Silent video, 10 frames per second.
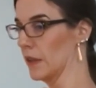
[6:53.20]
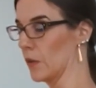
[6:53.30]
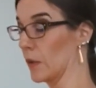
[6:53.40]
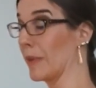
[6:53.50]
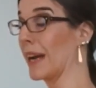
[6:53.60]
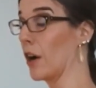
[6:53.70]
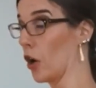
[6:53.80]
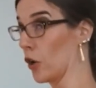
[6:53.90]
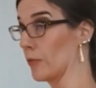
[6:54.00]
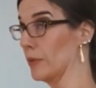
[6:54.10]
or my
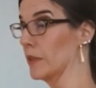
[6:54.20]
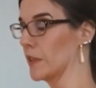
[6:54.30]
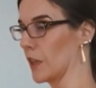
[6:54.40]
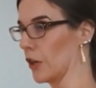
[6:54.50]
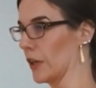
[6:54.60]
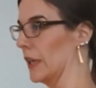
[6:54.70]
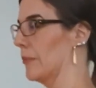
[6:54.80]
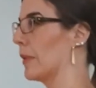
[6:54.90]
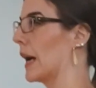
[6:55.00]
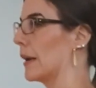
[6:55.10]
arm,
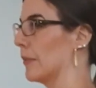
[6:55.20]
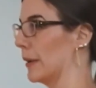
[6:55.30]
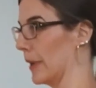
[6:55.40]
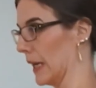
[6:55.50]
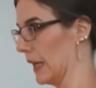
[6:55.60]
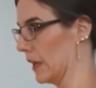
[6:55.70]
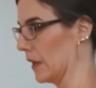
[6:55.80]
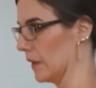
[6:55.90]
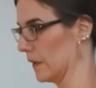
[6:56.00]
behind my back